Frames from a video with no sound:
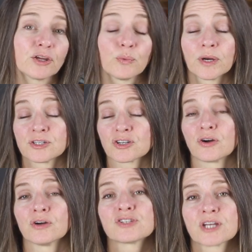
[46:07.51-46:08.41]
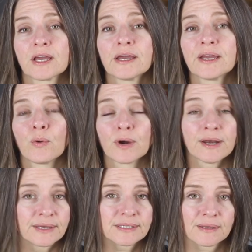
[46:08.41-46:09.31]
Are you wanting to crochet or
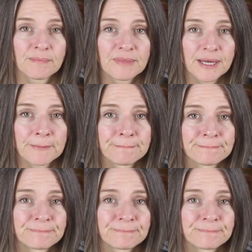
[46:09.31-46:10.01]
knit something?